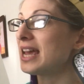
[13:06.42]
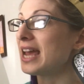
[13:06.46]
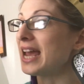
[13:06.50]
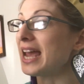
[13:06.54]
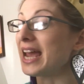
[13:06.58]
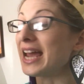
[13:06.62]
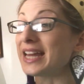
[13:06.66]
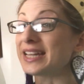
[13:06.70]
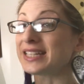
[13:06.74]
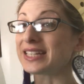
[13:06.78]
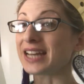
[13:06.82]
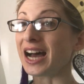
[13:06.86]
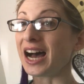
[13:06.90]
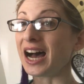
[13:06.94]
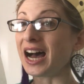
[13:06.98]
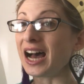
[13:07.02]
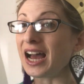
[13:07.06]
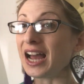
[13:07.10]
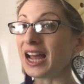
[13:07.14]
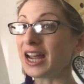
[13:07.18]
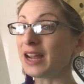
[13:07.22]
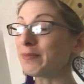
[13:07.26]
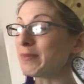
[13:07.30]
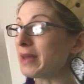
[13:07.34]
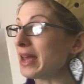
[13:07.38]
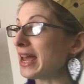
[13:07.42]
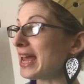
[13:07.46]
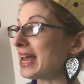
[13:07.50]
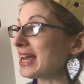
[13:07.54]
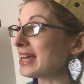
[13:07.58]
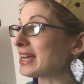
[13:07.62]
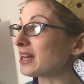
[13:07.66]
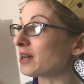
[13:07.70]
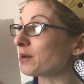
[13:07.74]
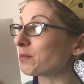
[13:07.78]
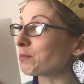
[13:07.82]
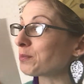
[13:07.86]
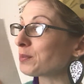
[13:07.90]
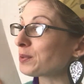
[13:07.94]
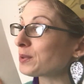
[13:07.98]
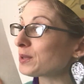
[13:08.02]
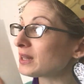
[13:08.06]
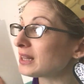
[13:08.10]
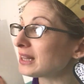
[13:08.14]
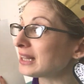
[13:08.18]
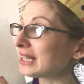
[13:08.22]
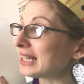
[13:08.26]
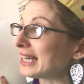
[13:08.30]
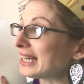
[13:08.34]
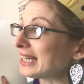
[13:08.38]
And I'm a
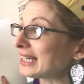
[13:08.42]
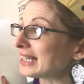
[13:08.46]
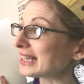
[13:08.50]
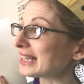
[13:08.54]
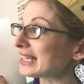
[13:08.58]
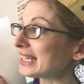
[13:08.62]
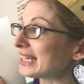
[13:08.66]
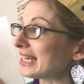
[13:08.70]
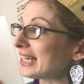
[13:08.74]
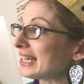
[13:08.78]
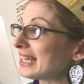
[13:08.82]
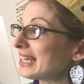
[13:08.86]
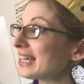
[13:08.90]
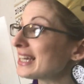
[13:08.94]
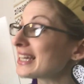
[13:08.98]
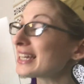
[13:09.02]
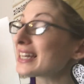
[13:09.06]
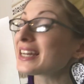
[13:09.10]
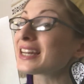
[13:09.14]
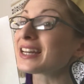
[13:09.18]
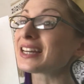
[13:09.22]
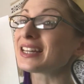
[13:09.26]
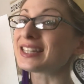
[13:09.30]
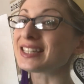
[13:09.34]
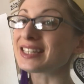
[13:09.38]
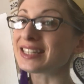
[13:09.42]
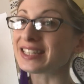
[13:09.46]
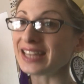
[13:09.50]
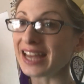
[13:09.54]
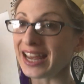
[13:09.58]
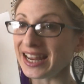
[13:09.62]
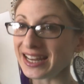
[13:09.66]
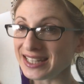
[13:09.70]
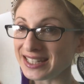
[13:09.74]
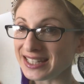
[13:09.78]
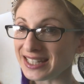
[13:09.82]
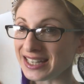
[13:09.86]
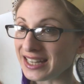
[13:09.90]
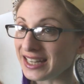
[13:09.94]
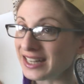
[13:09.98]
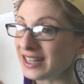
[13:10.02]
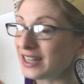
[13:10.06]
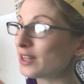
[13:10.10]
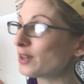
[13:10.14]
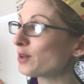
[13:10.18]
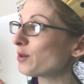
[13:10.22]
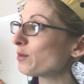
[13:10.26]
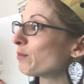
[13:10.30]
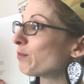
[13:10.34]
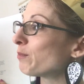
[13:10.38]
completely contented
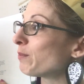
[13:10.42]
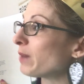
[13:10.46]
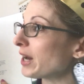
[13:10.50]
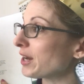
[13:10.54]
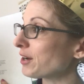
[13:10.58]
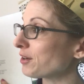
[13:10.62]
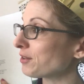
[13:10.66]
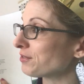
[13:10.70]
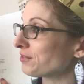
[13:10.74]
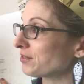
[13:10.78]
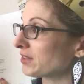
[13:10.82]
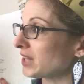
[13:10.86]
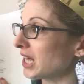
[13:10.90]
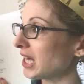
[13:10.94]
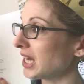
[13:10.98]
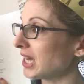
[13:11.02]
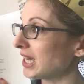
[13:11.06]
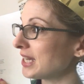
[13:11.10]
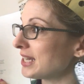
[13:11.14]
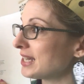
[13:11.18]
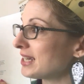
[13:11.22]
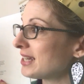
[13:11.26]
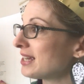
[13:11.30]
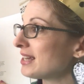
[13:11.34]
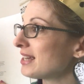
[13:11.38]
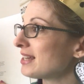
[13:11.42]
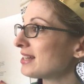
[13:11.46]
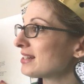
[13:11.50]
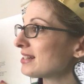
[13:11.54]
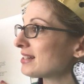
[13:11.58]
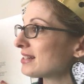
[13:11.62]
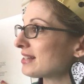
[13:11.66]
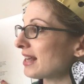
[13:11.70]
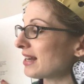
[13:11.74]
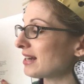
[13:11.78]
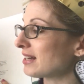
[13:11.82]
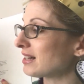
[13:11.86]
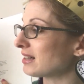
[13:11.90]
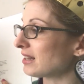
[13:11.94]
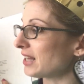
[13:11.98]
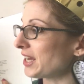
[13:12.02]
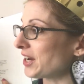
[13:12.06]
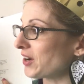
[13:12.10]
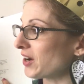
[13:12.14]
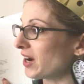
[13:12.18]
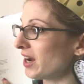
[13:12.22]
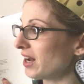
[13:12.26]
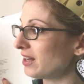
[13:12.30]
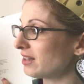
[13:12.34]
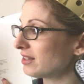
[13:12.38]
butterfly, said
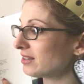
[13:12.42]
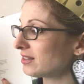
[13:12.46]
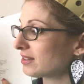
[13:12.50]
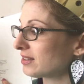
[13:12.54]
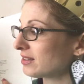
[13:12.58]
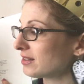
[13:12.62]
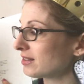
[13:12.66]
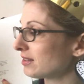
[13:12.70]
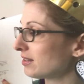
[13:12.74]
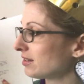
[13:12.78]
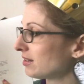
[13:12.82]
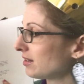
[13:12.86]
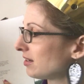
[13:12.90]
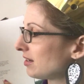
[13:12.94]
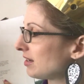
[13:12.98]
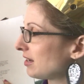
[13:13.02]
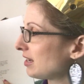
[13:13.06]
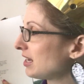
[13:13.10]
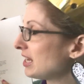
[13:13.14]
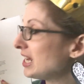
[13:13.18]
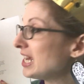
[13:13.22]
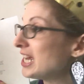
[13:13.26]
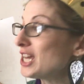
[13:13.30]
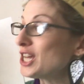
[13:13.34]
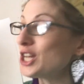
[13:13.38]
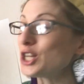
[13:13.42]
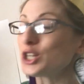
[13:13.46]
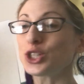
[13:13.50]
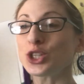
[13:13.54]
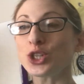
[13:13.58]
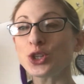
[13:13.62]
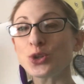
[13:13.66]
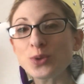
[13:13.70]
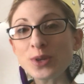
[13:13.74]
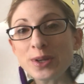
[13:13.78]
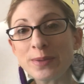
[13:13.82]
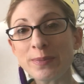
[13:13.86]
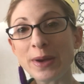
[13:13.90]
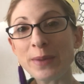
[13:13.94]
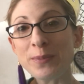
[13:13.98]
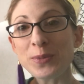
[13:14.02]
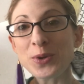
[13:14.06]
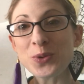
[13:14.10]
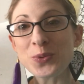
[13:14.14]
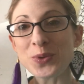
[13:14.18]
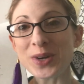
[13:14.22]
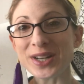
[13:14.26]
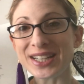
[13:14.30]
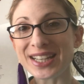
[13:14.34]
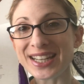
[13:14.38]
Clara. Do you remember
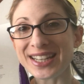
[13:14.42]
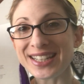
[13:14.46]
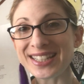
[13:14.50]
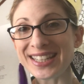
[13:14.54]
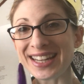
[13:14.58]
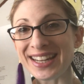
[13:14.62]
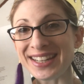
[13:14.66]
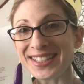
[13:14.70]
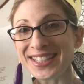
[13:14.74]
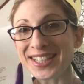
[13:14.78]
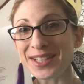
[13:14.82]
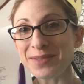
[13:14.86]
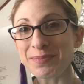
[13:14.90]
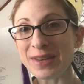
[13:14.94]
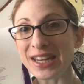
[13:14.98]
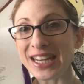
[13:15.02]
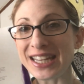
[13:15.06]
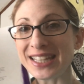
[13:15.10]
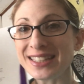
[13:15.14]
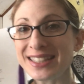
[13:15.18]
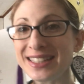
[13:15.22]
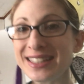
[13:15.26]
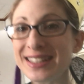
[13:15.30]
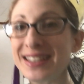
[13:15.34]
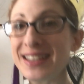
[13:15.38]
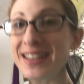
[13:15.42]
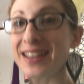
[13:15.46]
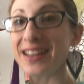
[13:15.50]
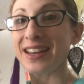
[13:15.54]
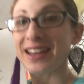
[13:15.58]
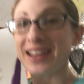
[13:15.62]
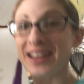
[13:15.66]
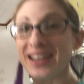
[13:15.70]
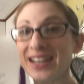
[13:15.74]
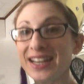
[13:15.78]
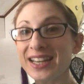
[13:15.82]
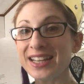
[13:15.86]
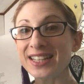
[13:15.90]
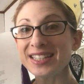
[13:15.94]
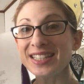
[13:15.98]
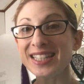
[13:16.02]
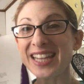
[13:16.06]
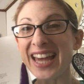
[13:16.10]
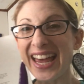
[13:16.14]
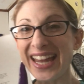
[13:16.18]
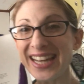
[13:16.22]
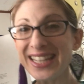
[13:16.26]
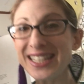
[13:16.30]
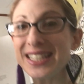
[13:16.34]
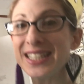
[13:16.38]
what contented means?
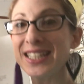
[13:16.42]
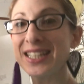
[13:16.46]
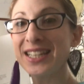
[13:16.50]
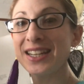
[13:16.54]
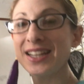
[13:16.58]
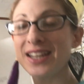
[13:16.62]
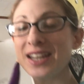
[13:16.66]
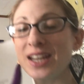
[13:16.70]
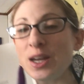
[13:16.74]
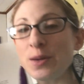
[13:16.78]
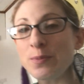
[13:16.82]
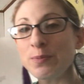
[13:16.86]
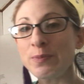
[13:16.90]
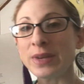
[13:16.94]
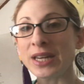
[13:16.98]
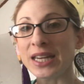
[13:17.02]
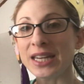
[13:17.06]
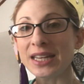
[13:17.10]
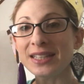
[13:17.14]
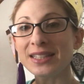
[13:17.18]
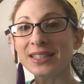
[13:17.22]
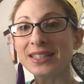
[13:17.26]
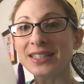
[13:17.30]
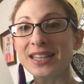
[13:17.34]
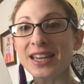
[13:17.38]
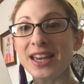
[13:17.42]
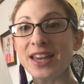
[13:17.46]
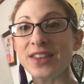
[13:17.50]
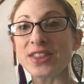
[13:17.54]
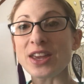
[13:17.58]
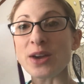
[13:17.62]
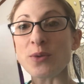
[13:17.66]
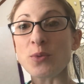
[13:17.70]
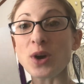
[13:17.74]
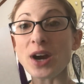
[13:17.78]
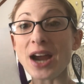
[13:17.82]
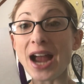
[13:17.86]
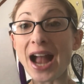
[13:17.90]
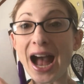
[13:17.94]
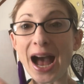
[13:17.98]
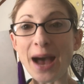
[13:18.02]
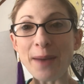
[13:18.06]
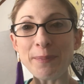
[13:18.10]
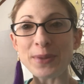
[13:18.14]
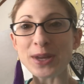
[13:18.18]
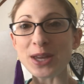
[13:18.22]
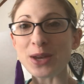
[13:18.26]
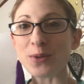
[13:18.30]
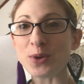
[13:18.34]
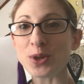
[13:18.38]
Content means that we're
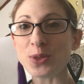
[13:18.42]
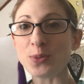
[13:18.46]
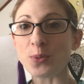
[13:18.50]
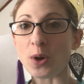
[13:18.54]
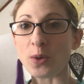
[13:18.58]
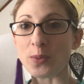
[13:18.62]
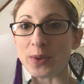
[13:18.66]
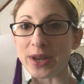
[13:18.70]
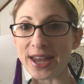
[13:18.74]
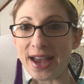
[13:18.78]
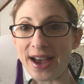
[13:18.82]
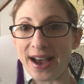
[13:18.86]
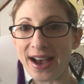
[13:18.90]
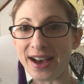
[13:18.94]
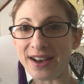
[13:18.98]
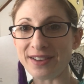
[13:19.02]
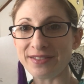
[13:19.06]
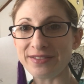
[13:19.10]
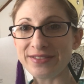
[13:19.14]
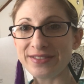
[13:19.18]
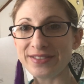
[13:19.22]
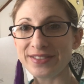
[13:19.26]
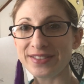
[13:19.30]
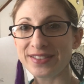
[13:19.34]
happy with what we have.